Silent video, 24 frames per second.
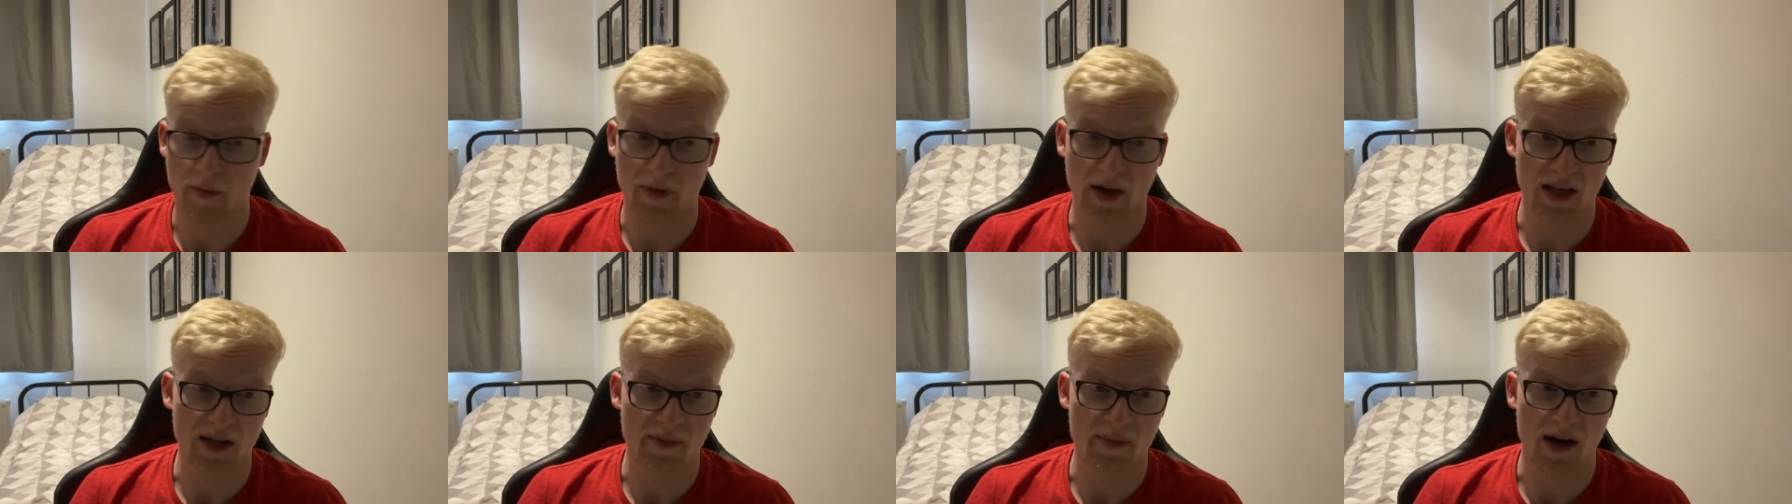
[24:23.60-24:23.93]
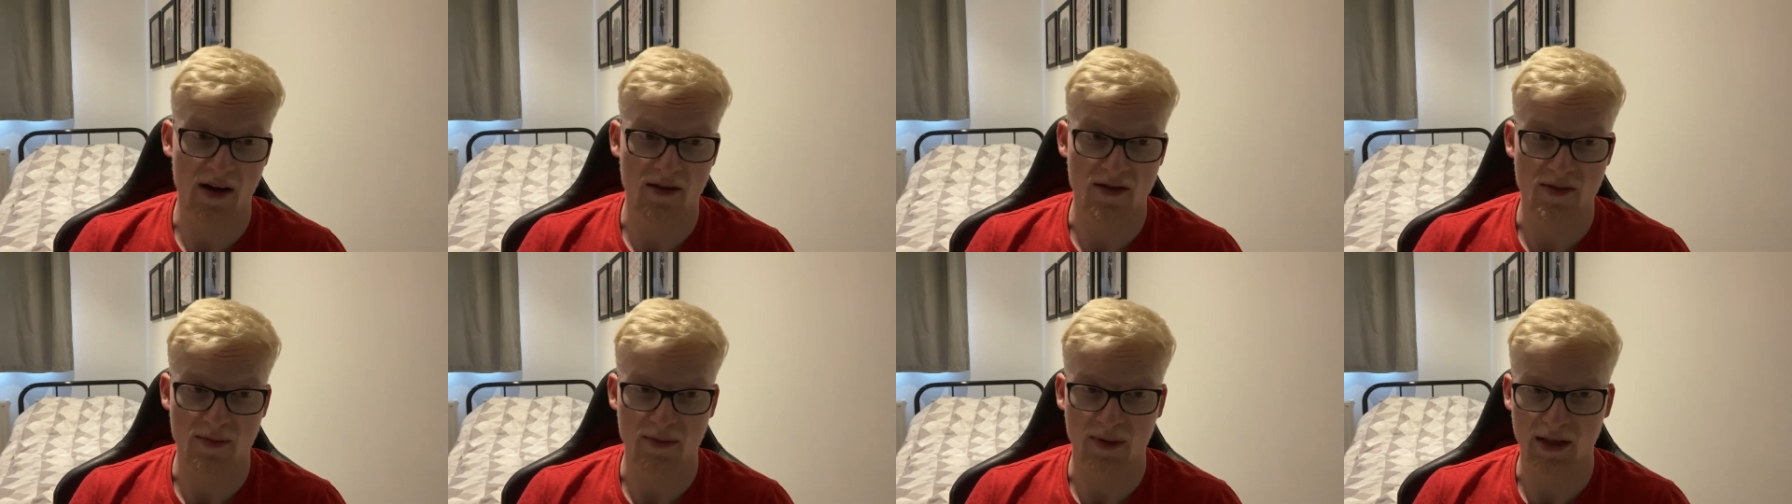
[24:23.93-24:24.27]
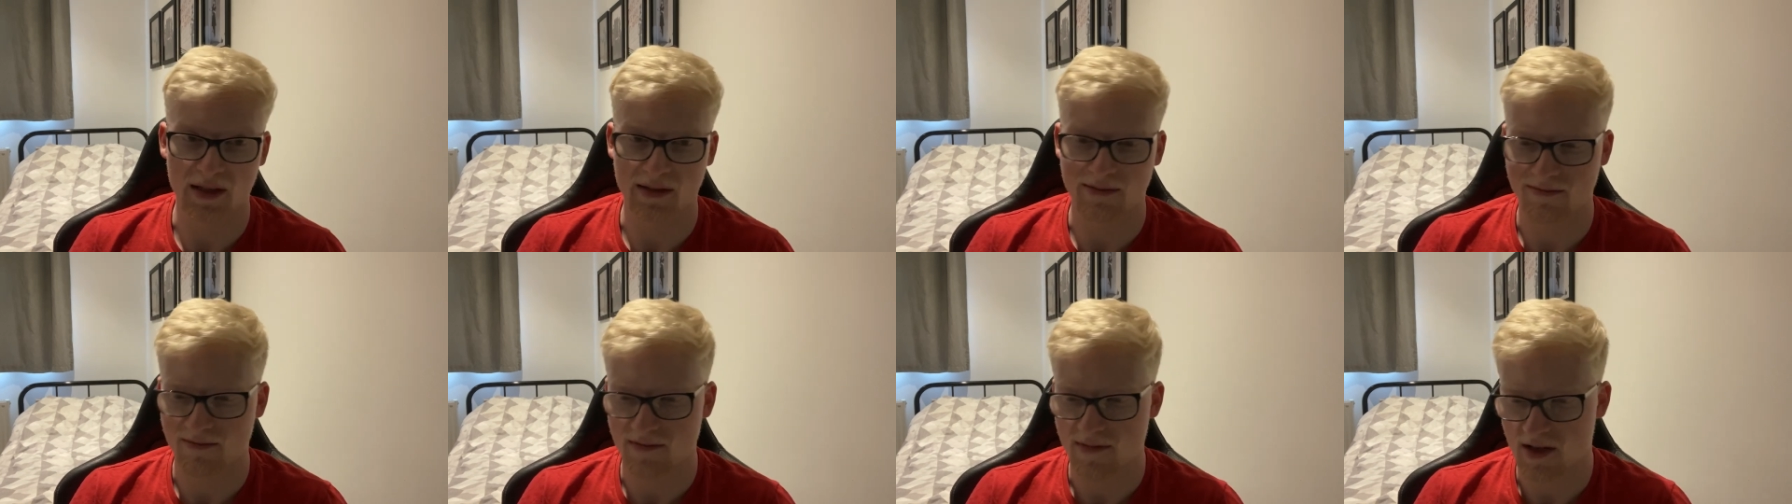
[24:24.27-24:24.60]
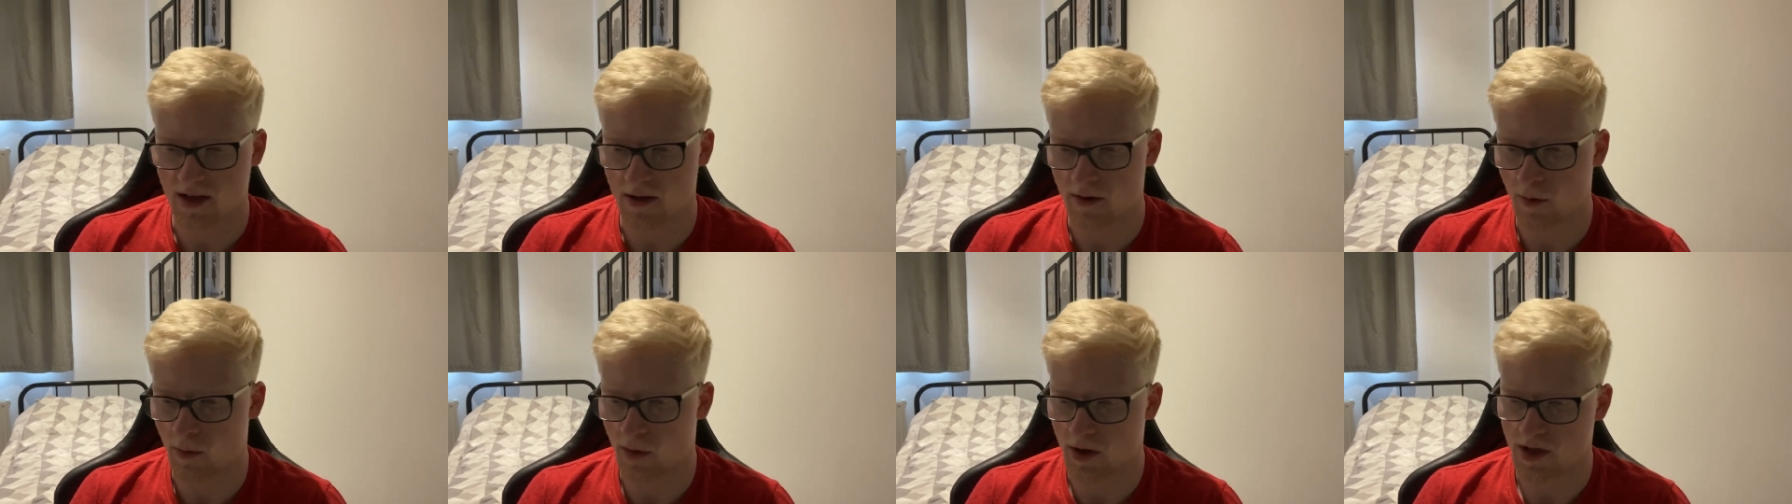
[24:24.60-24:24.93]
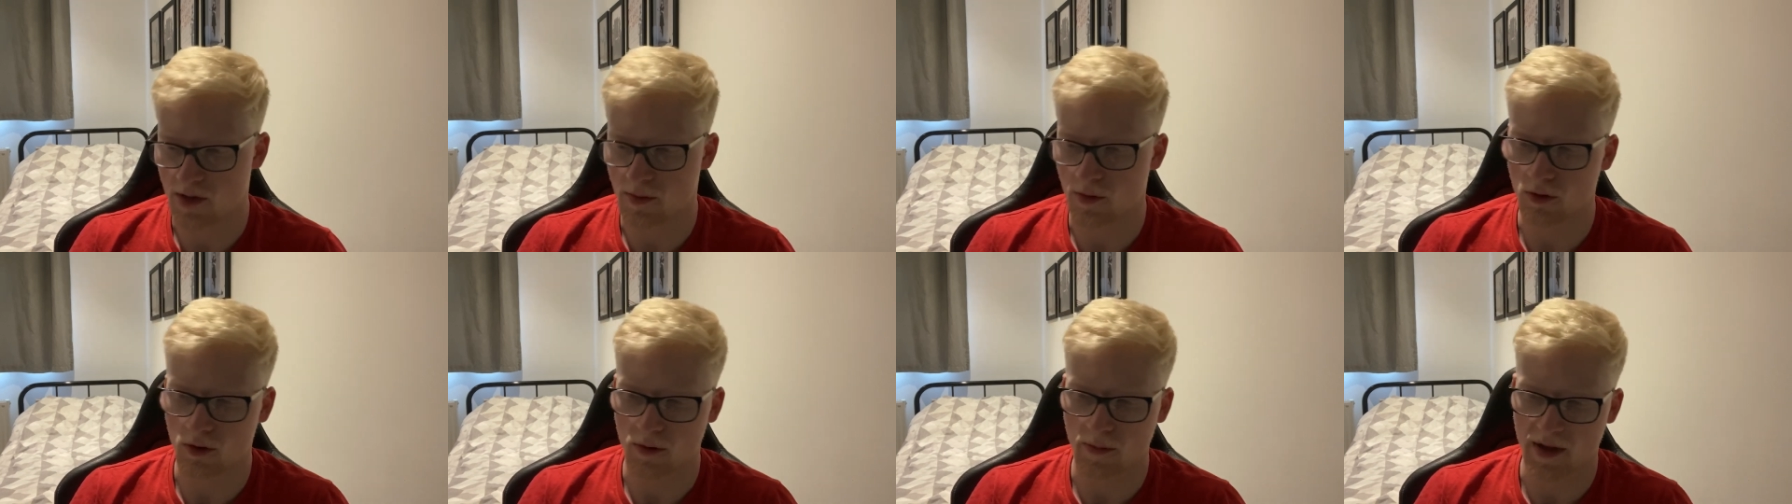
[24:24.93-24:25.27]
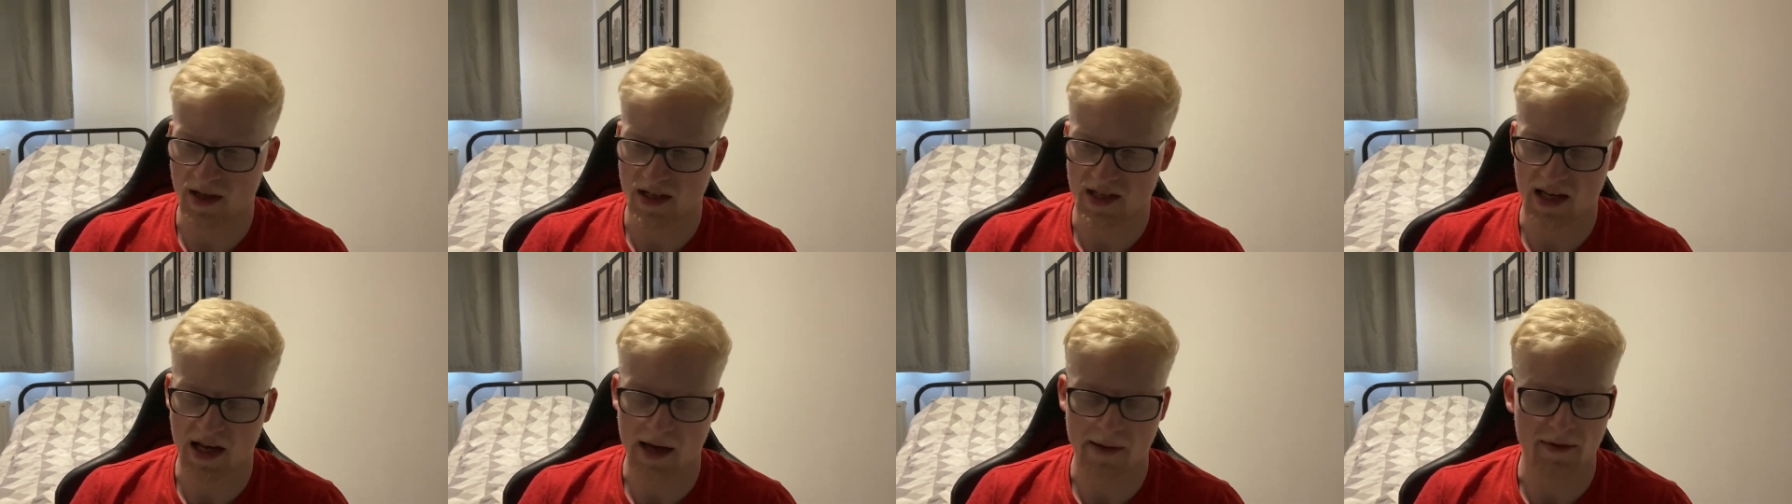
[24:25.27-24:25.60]
made him out to be. So I wish him all the
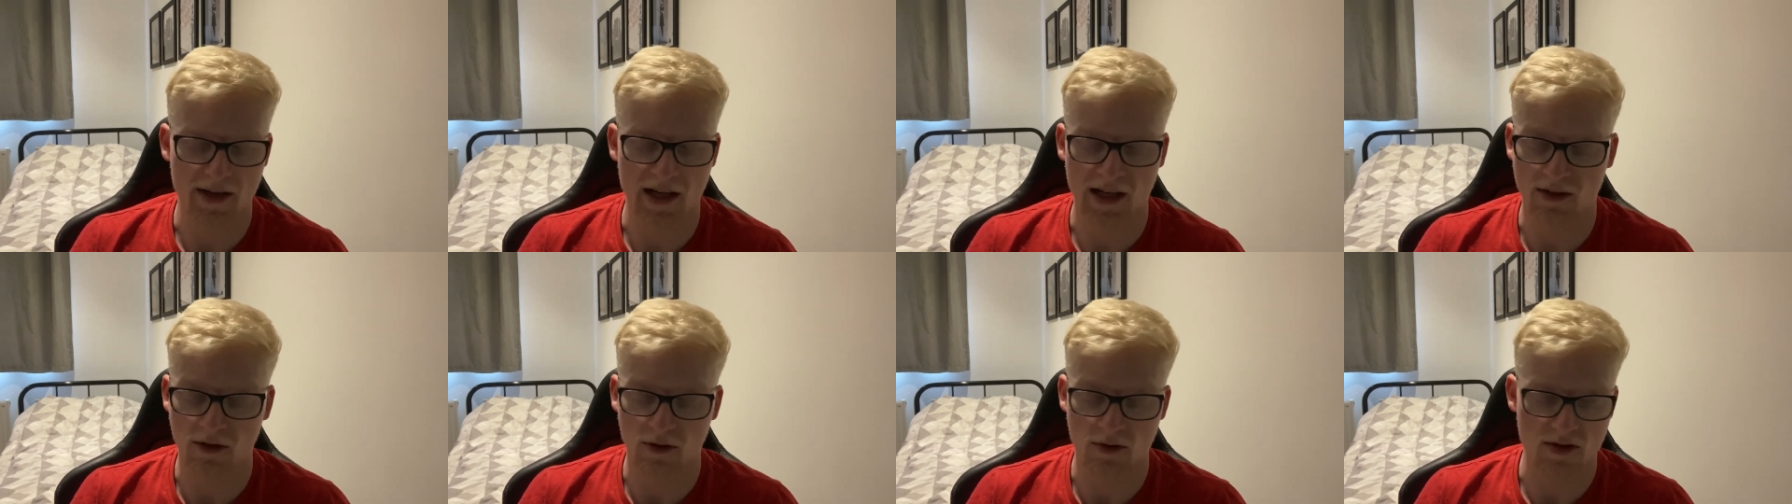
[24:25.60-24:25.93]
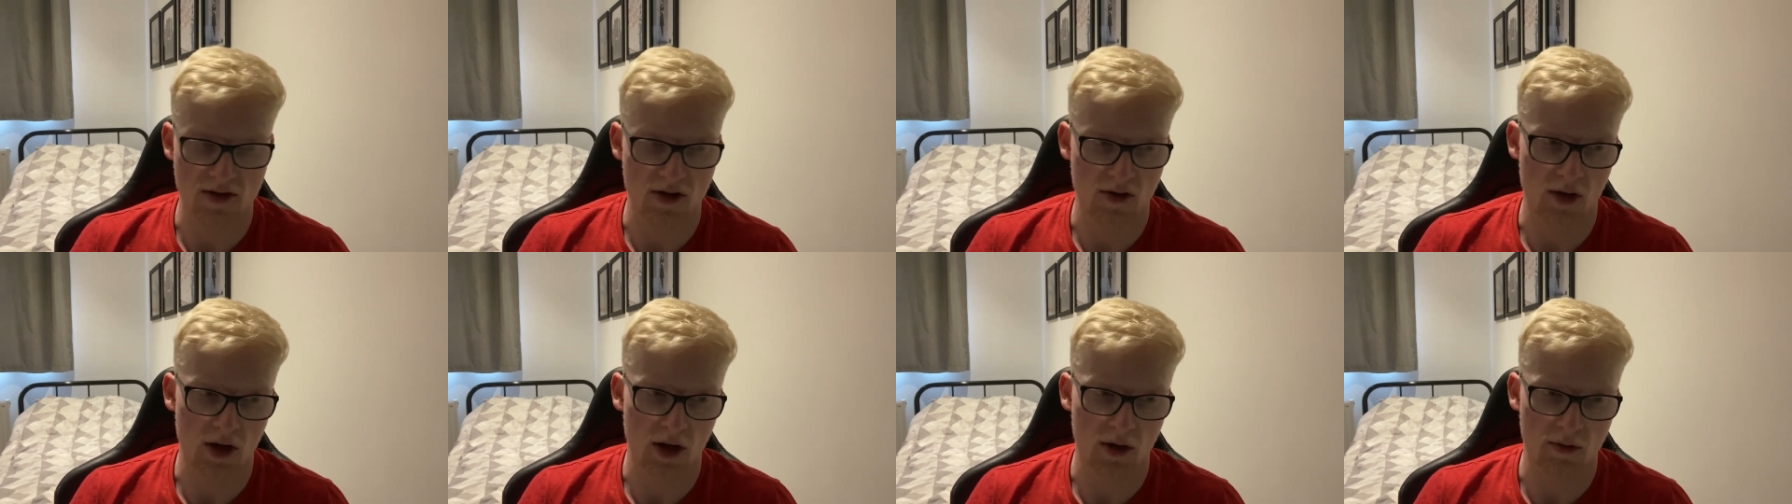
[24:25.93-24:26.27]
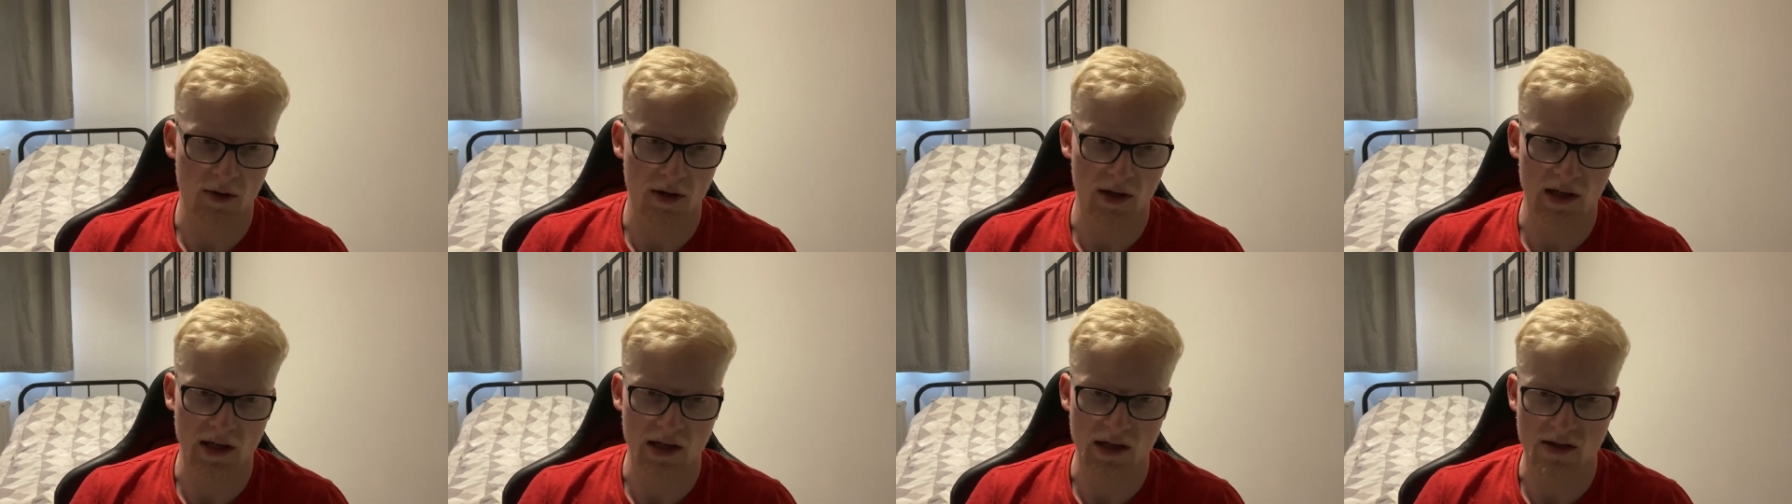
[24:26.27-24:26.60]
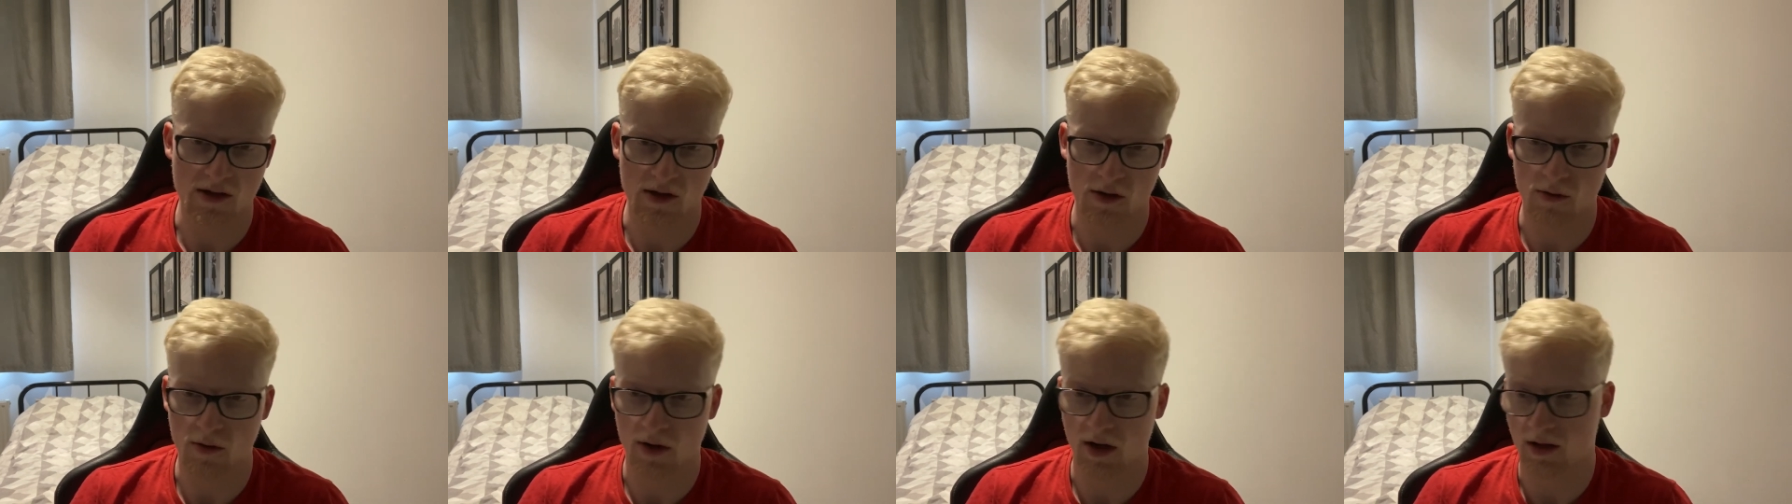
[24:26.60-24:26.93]
best at MK Dons on loan at League Two,